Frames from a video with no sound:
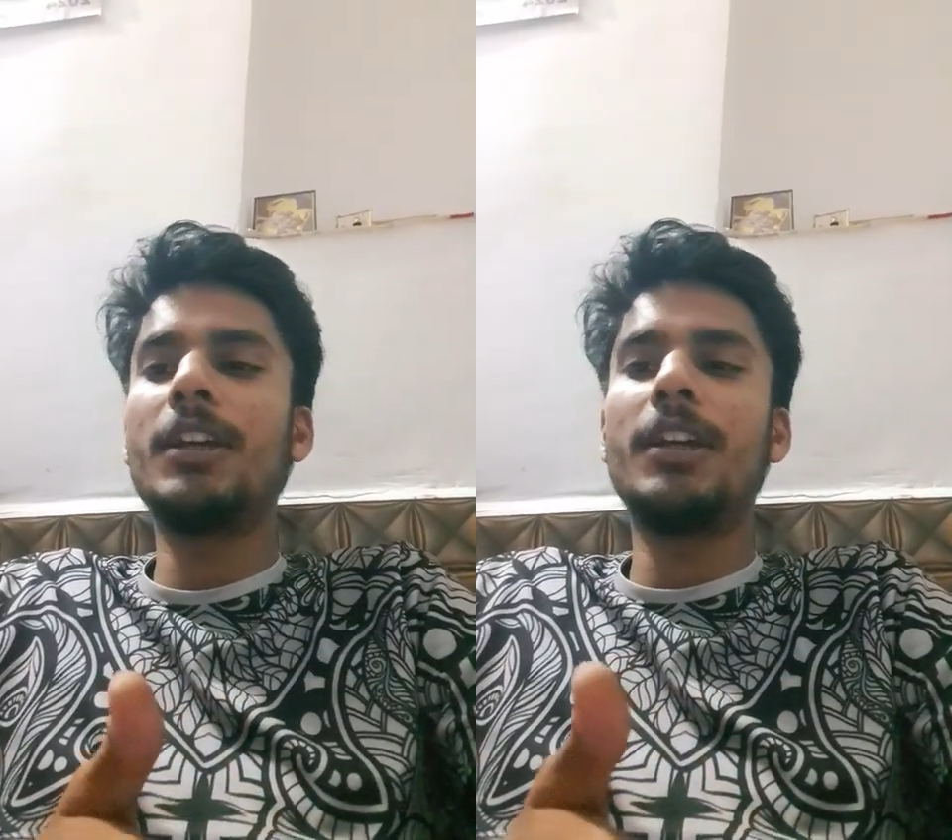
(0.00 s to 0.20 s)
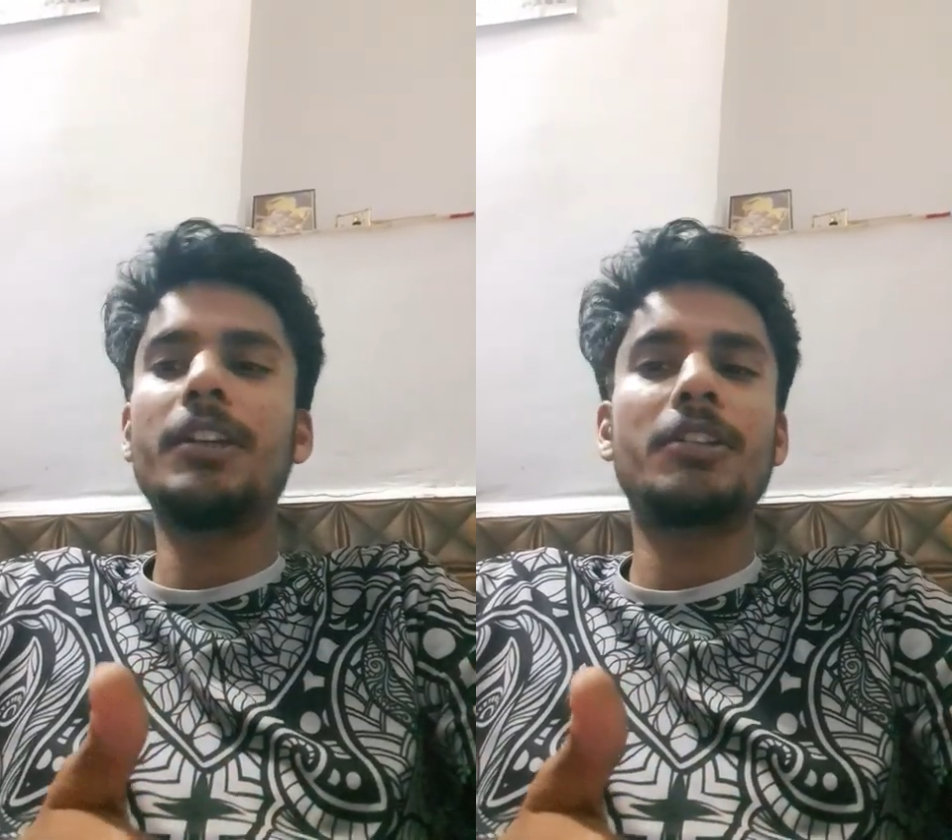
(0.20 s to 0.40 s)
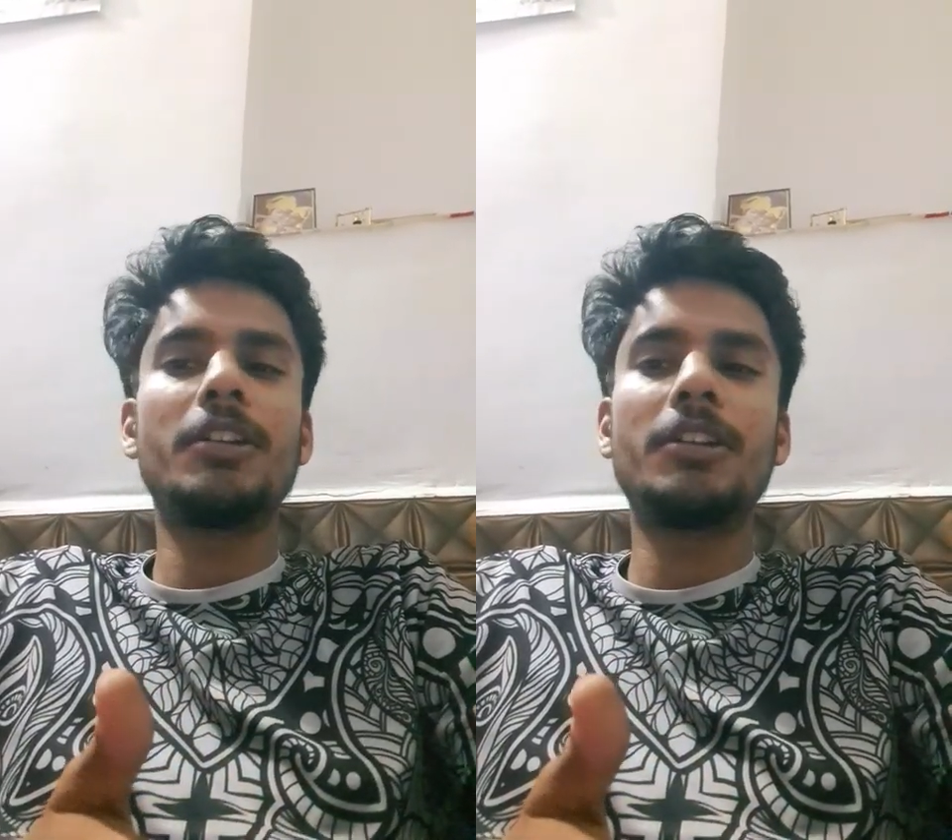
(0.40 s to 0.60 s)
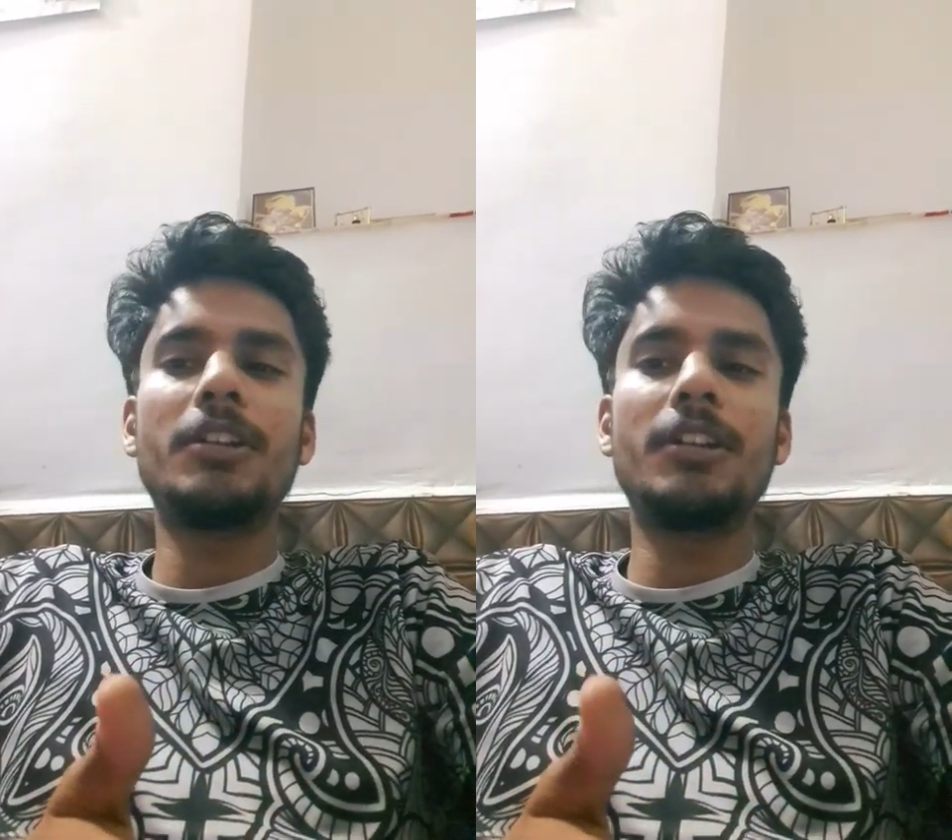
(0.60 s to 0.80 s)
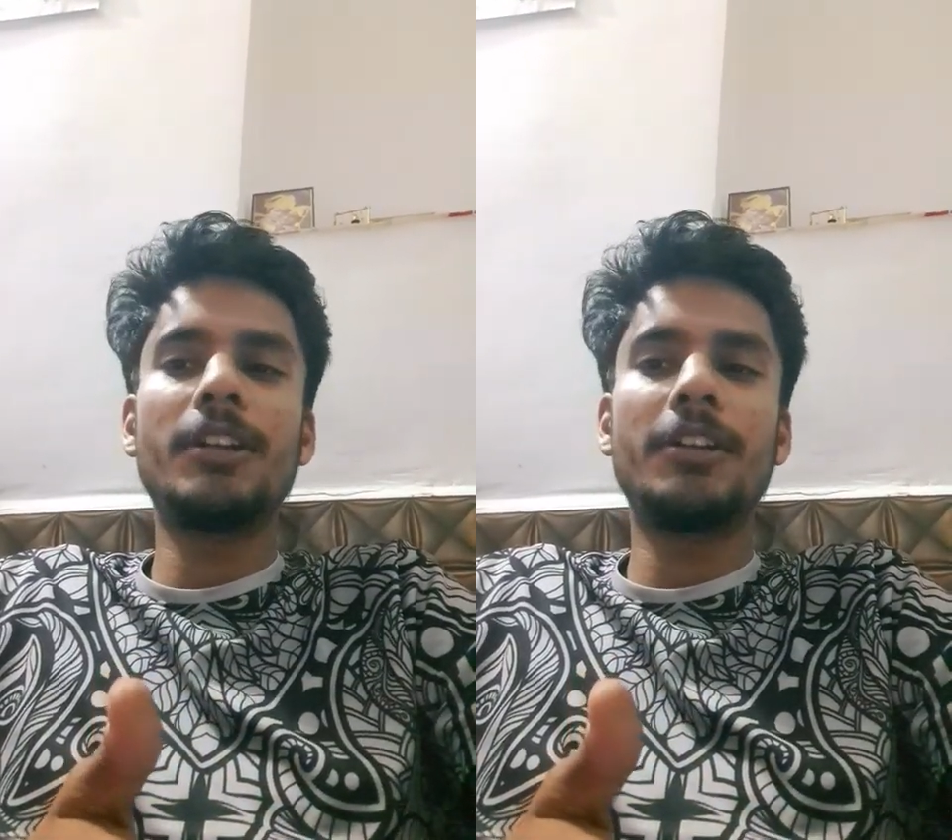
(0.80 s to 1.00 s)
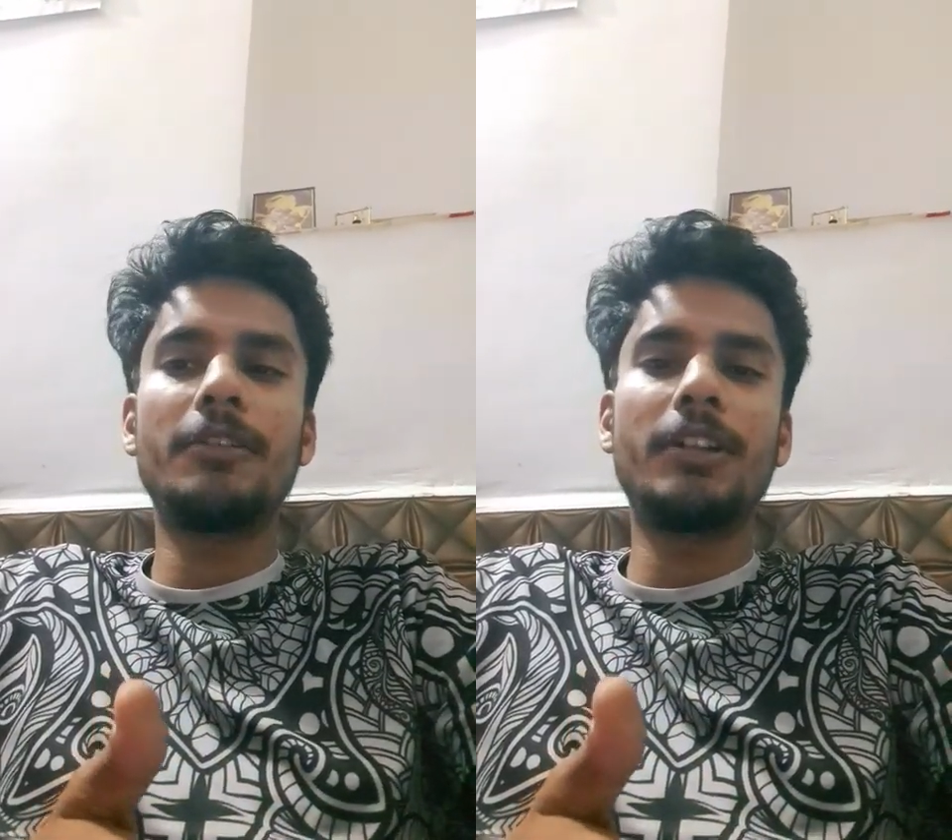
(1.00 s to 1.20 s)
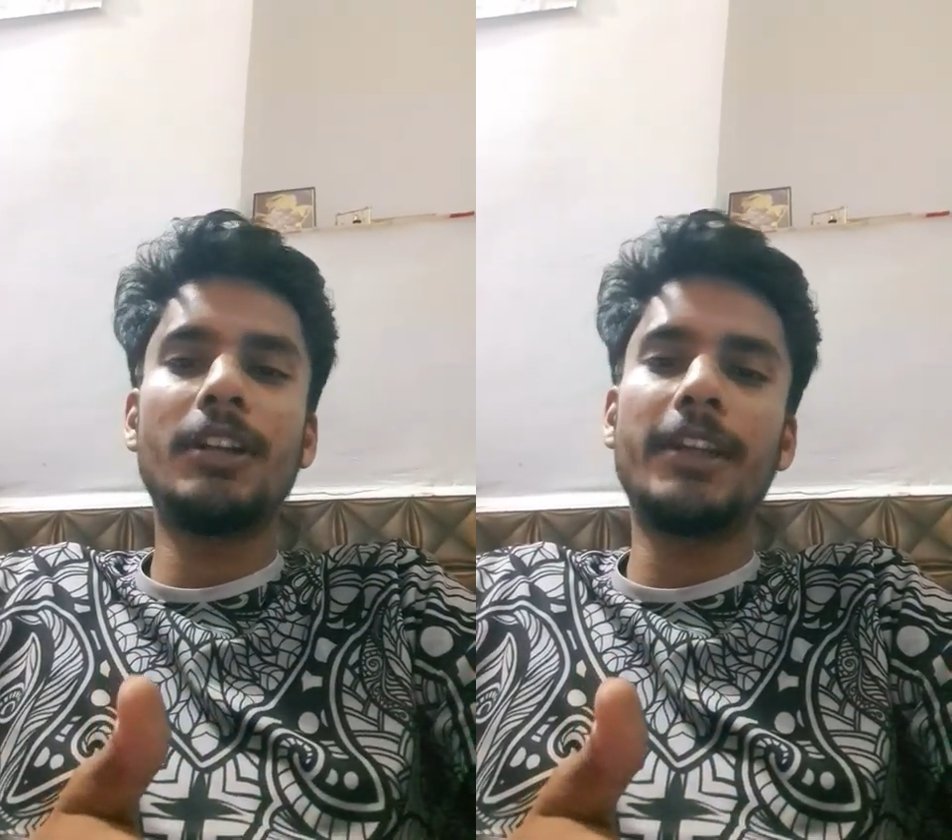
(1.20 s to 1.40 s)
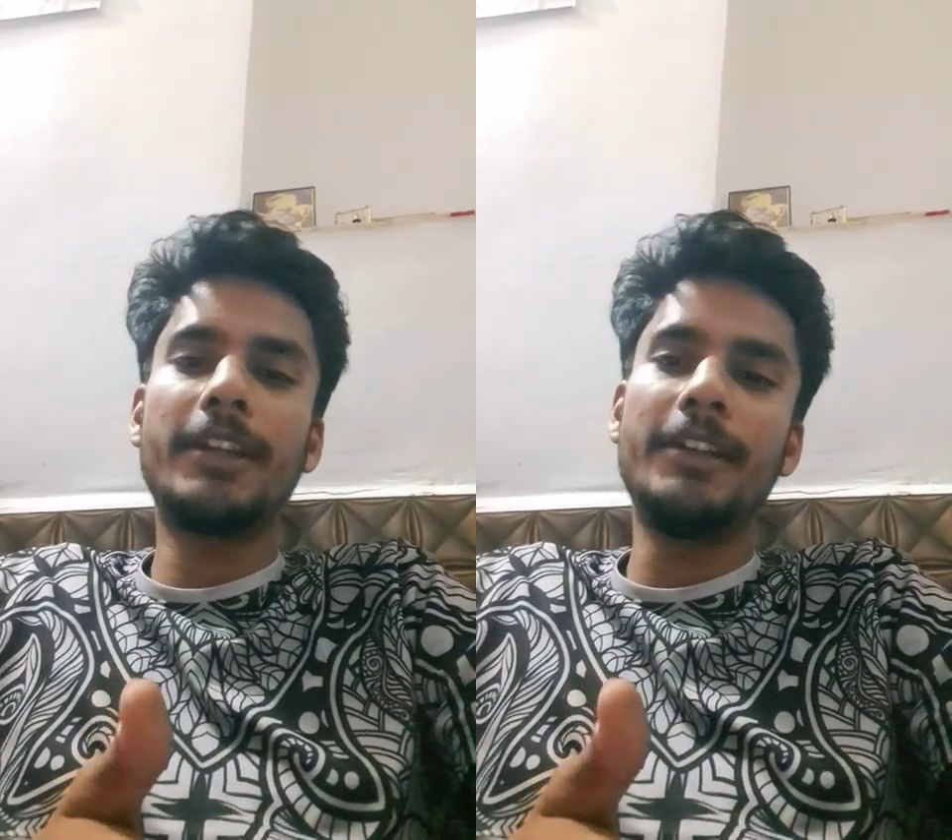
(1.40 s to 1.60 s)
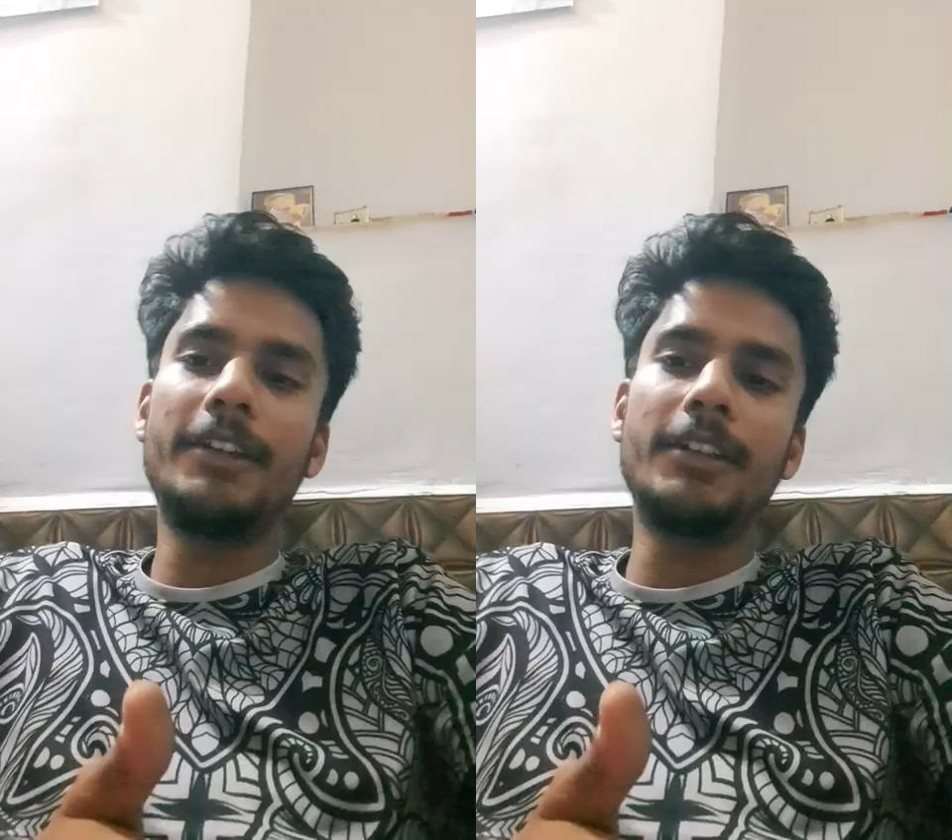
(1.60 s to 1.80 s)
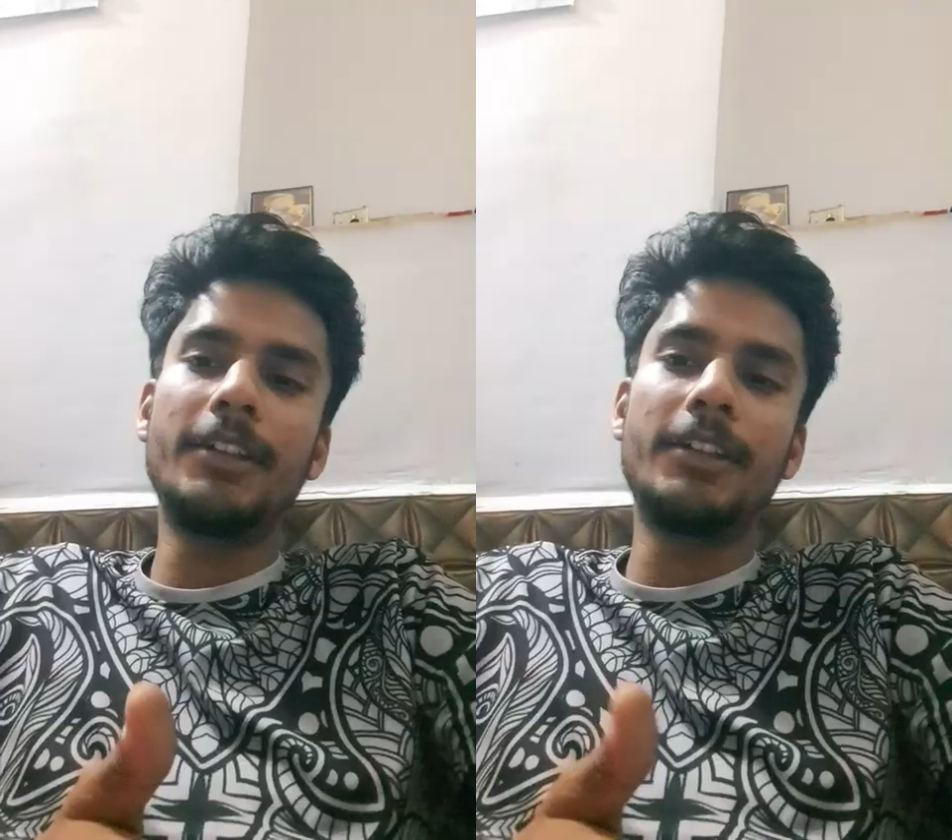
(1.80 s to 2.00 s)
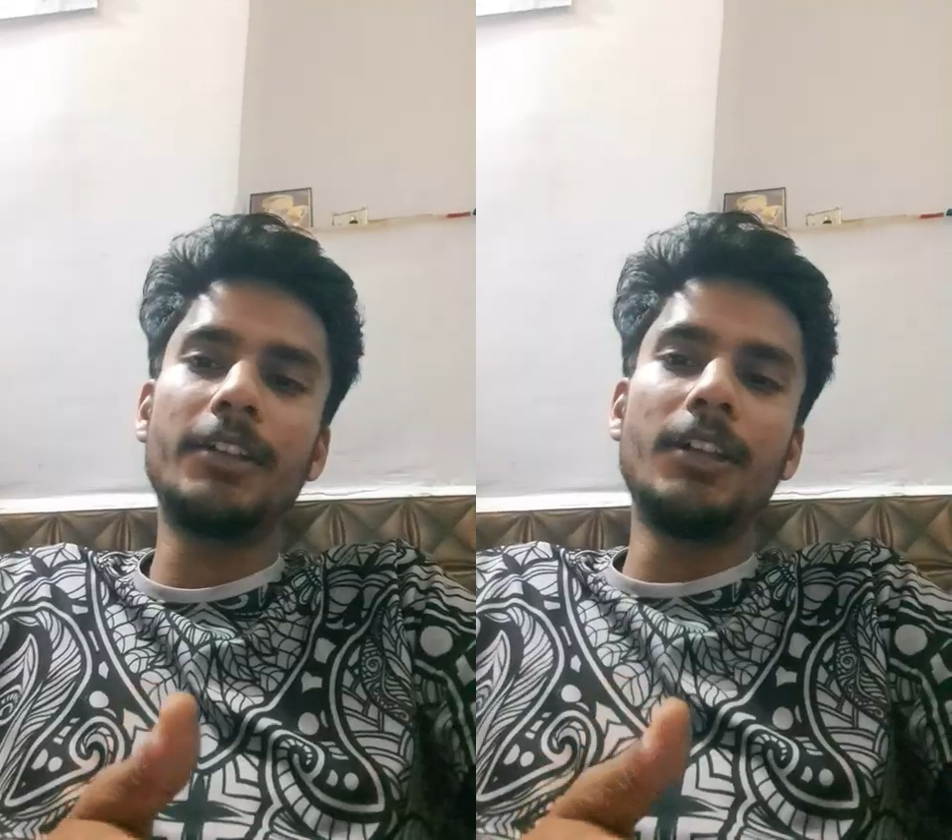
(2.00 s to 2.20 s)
external network like internet.